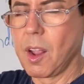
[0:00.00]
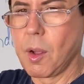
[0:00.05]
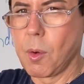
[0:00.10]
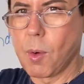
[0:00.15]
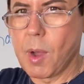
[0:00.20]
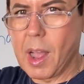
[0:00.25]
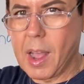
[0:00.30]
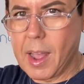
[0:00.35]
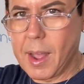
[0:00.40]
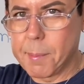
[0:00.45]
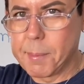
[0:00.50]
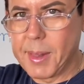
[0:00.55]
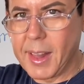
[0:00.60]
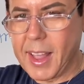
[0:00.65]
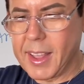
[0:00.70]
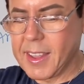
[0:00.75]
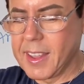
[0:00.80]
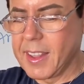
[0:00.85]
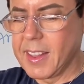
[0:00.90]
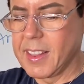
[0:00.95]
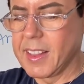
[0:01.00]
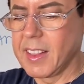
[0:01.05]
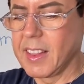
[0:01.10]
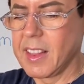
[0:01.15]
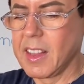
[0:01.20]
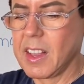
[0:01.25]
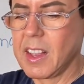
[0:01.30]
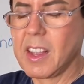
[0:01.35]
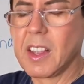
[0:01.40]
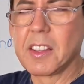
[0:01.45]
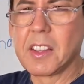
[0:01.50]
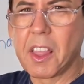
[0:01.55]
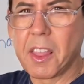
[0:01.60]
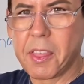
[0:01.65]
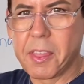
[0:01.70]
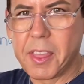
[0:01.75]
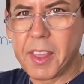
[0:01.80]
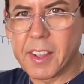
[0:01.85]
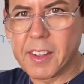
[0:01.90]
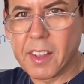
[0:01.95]
Wow, I'm liking the
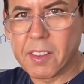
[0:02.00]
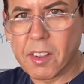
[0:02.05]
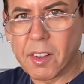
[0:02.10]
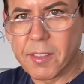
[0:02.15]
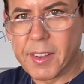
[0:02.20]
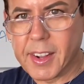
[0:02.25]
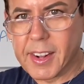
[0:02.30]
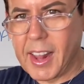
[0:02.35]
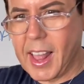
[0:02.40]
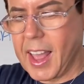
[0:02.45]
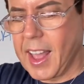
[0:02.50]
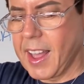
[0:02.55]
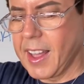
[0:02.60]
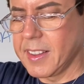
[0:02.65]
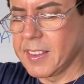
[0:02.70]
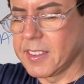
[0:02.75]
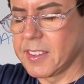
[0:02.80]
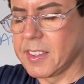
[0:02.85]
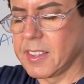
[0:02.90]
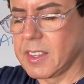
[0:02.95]
thickness of the glass.